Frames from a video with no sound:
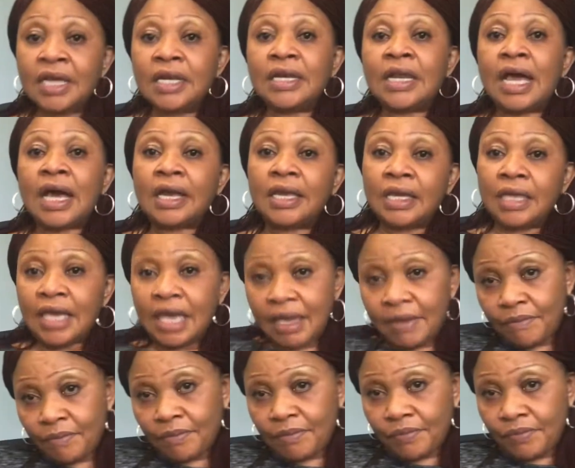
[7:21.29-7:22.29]
that
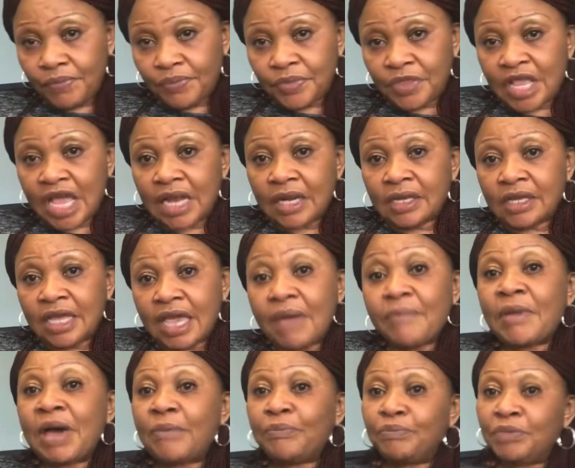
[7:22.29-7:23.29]
came
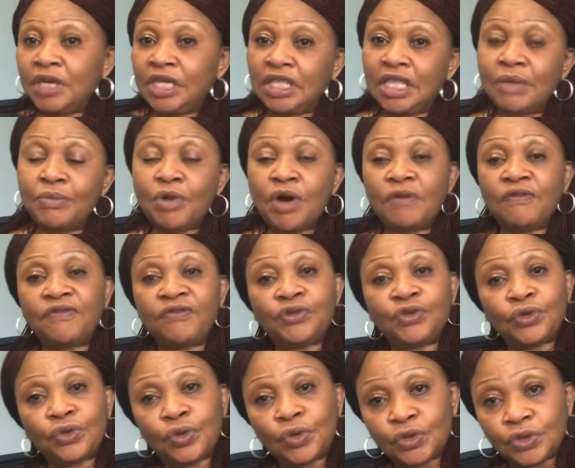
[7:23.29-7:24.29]
and picked him up
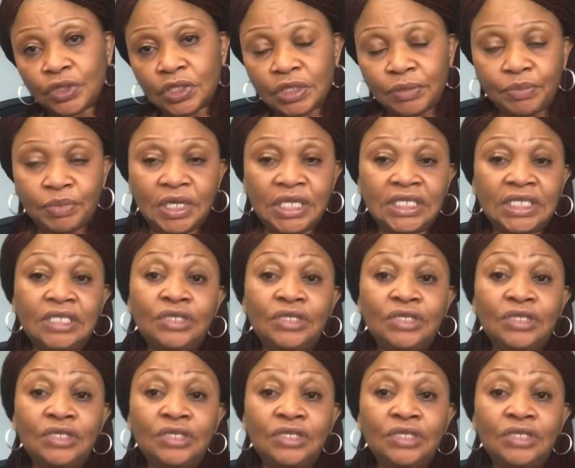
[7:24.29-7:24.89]
to go to the place.